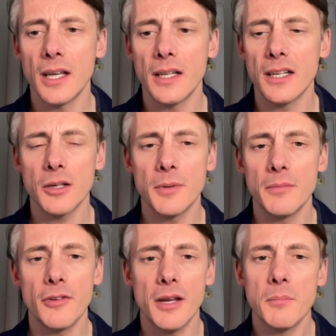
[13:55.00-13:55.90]
and that could be
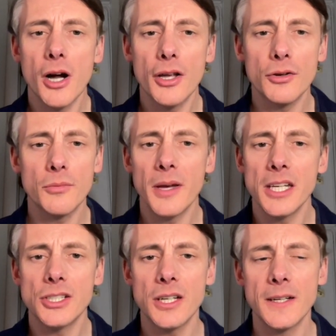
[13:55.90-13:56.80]
very minor or
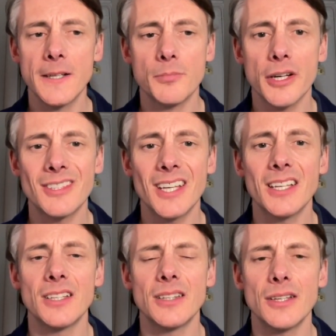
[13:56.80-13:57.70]
major, by
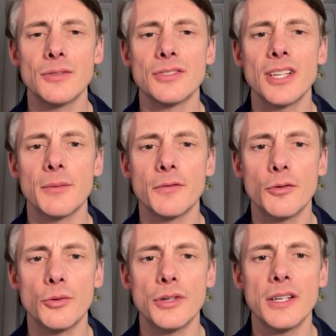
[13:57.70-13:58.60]
taking those steps
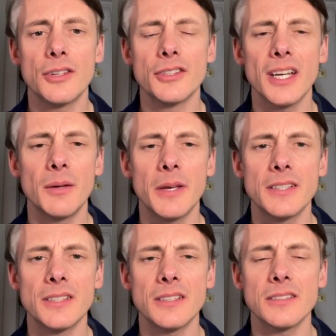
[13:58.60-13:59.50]
forward on a daily
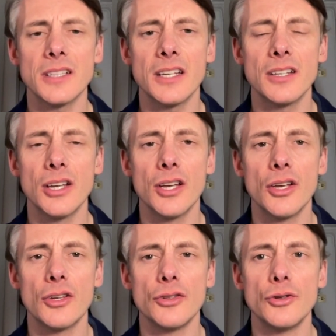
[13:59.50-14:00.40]
basis, then
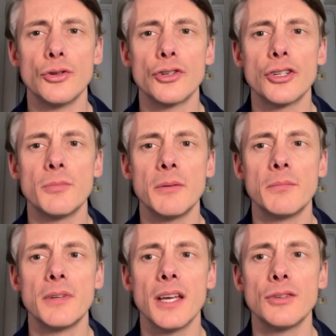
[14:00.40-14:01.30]
you're going to be
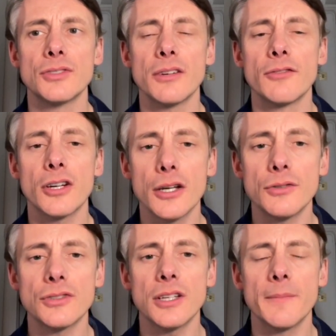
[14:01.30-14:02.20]
getting yourself
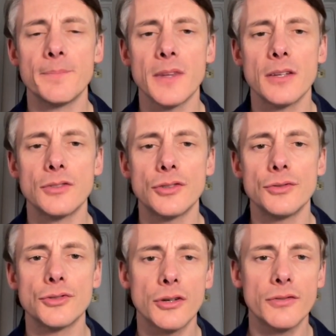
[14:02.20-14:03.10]
closer to
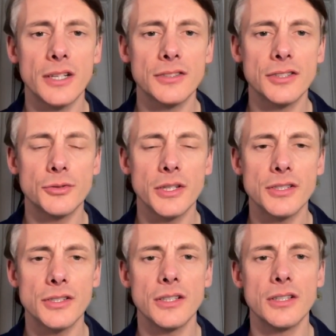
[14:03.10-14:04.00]
solving that
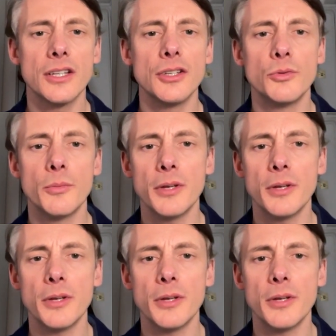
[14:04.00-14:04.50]
situation than you would